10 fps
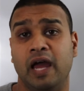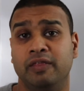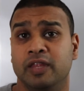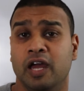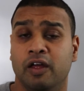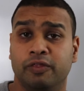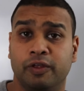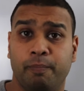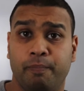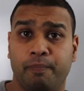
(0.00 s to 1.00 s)
And
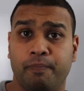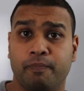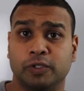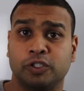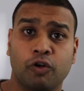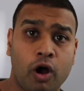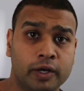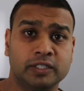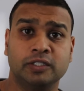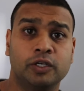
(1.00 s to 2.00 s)
the
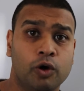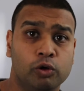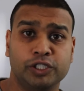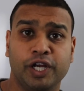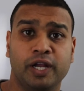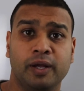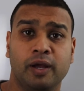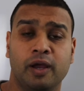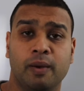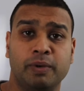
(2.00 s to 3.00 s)
strongest
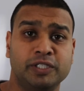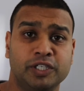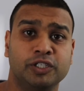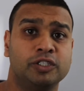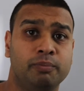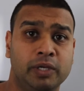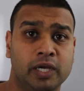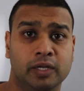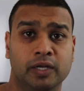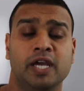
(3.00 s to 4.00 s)
negotiating position to be
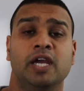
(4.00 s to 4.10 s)
in